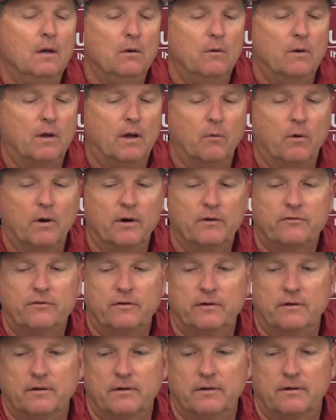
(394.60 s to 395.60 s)
Well, I want us
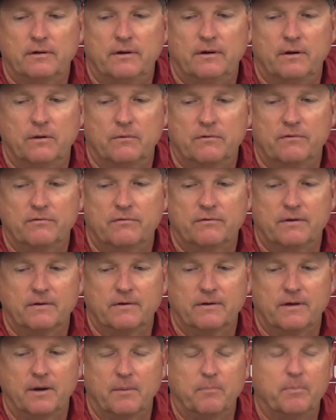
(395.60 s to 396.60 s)
to, you know, just
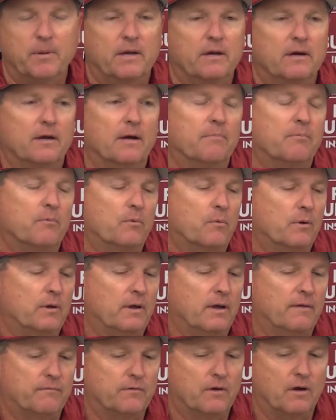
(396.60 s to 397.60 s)
to kind of pick it up where we
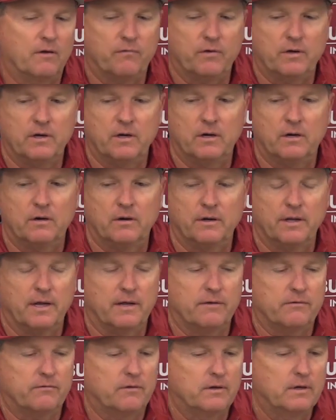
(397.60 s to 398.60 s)
left off here, and
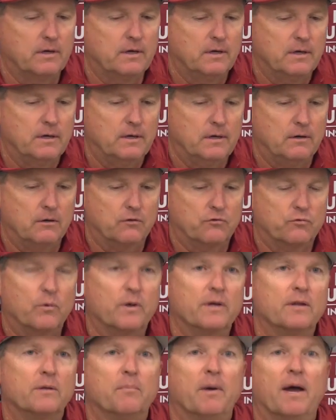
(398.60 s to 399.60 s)
that's, you know,
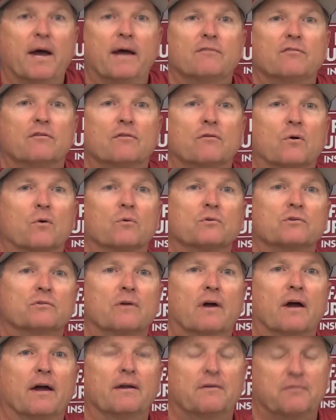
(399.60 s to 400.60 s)
swinging the bats and throwing
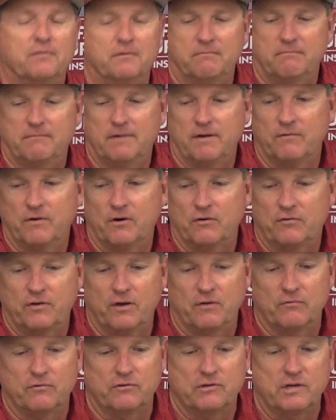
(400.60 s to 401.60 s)
strikes and giving
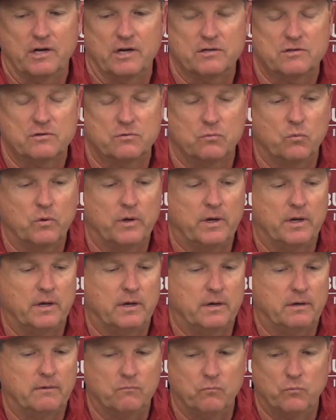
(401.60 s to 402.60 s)
ourselves a chance to
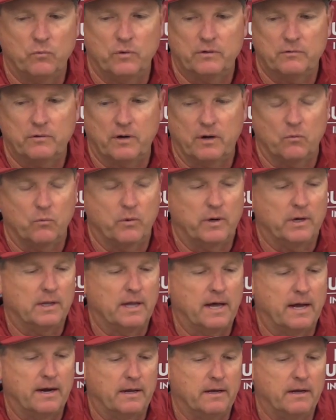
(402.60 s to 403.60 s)
win and win, try to win a
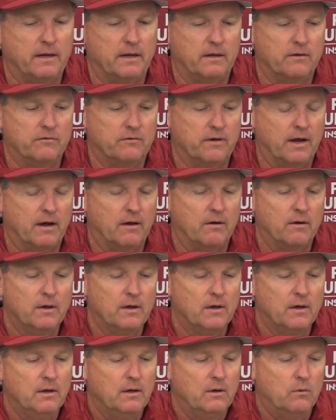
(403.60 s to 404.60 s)
lot of innings. Now,
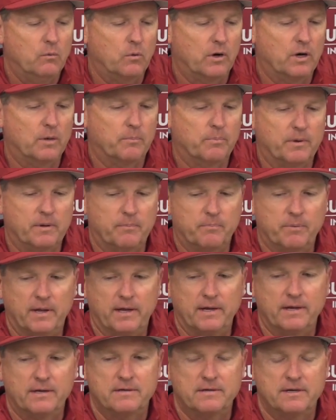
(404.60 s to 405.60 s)
we're going to be
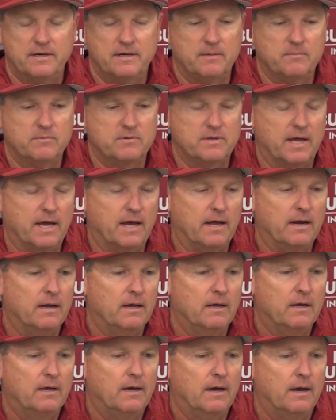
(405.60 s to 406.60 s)
playing teams that
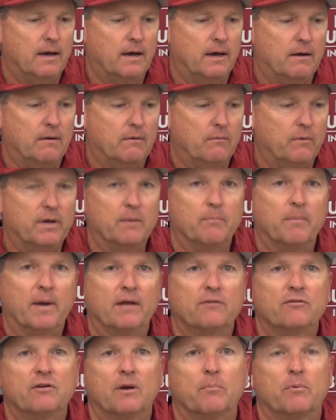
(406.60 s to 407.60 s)
uh, we can
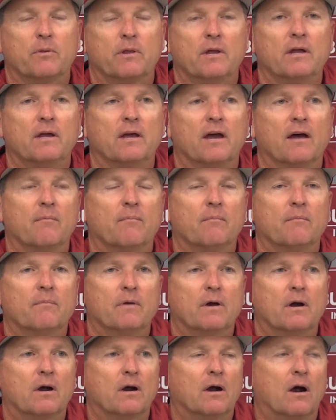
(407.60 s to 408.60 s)
match up with any of
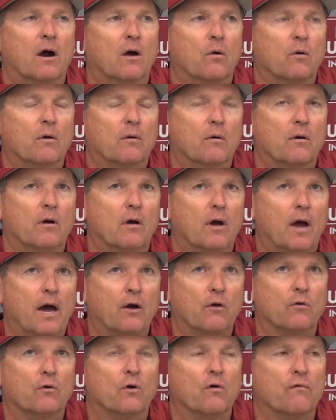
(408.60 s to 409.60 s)
them. Our, our, I
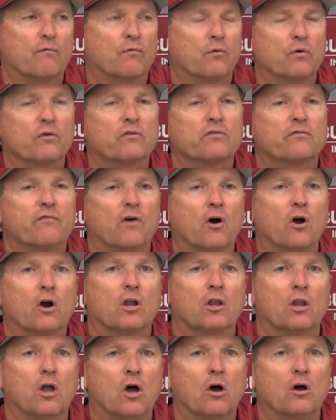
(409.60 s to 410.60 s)
don't know if we're as far
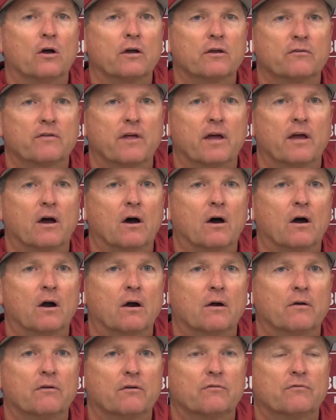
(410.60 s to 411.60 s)
along as they
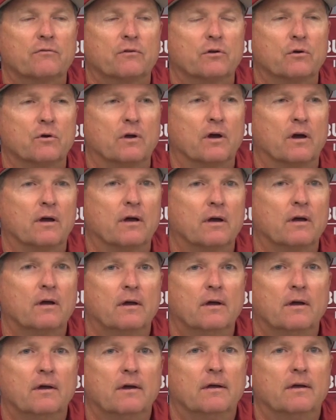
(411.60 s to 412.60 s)
are, just due to,
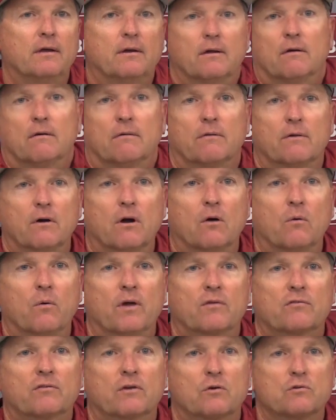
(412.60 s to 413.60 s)
you know, they're all
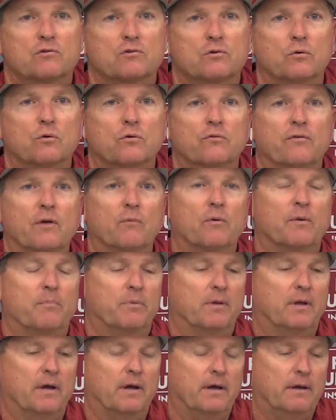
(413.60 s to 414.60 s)
West Coast schools that we
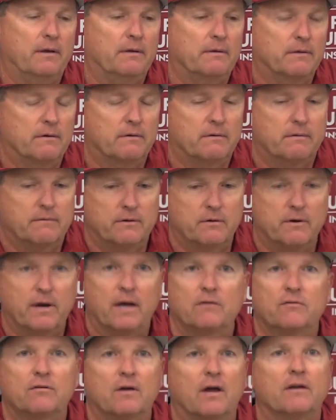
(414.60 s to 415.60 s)
play. They're they're
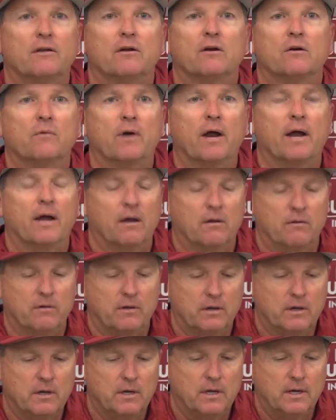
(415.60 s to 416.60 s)
outside year round
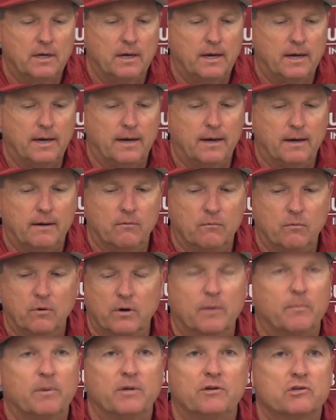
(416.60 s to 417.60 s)
uh, we're
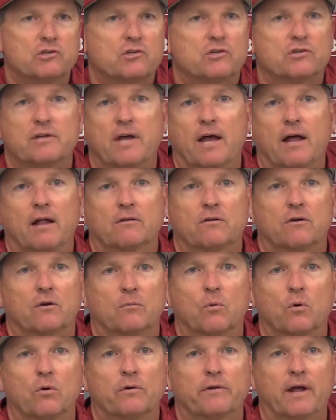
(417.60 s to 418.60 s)
going to be just as talented or
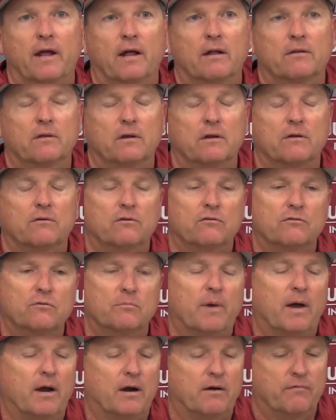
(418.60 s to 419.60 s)
more talented. It's just
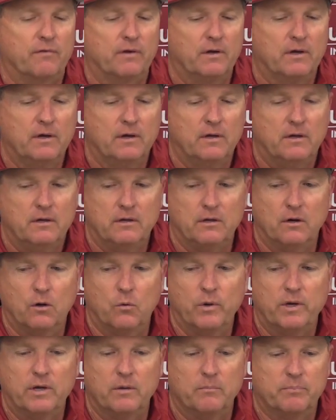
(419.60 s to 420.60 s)
a matter of, you know,
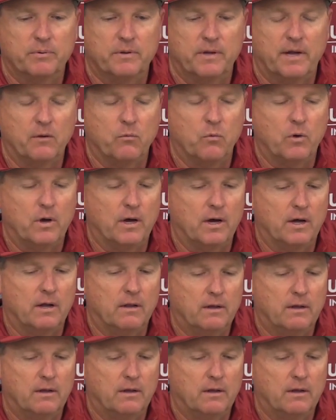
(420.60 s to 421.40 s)
we can play well.